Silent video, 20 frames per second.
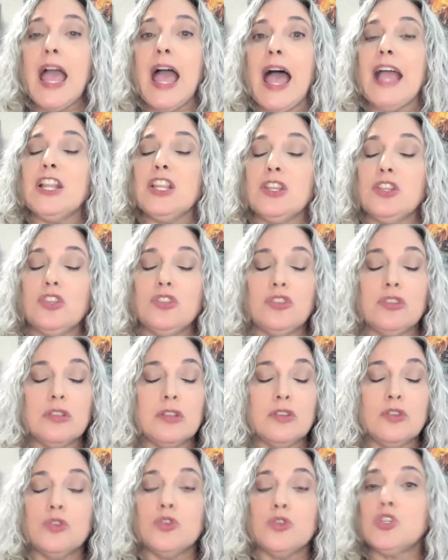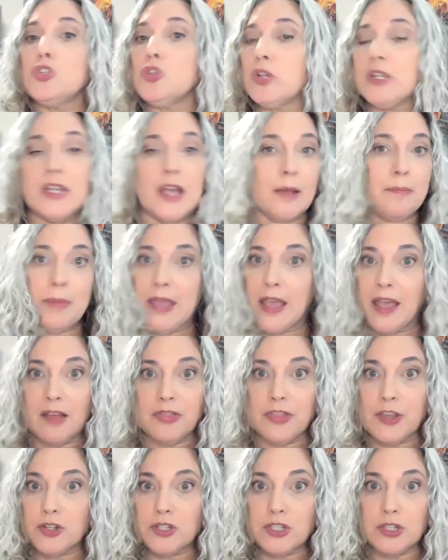And You should not be out
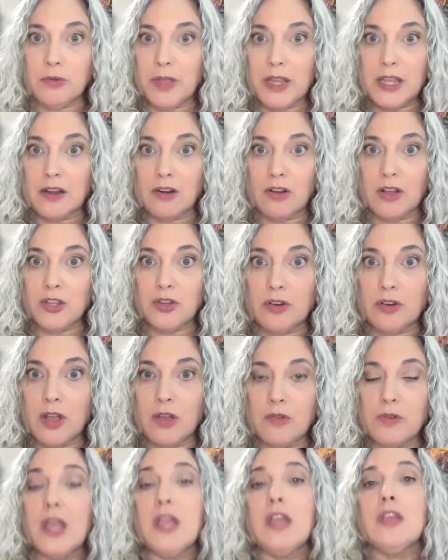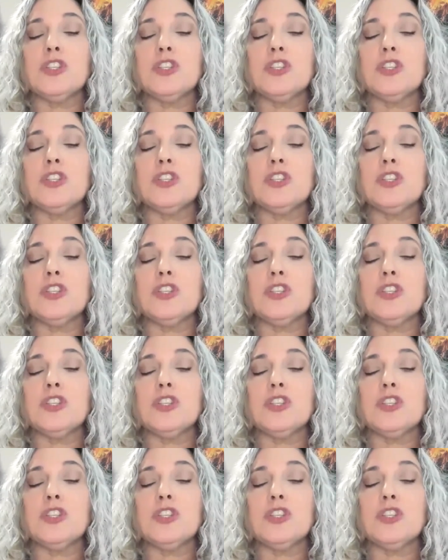there doing it on own.